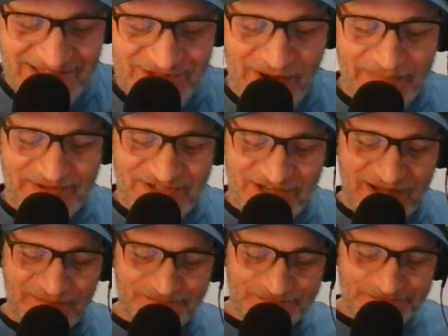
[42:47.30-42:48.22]
Let's wrap this shit
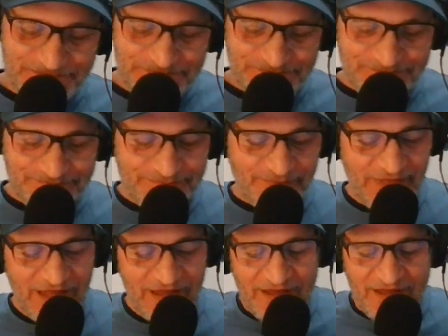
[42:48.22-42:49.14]
up.
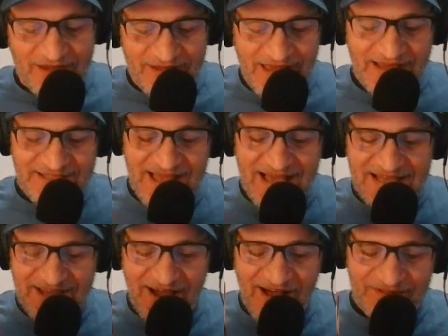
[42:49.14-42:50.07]
Guys,
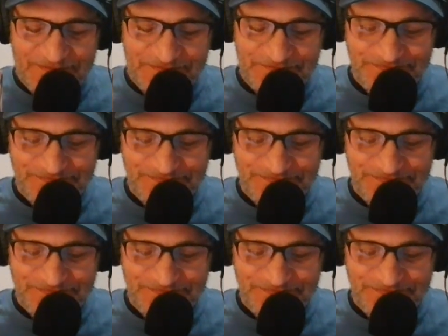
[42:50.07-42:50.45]
last call.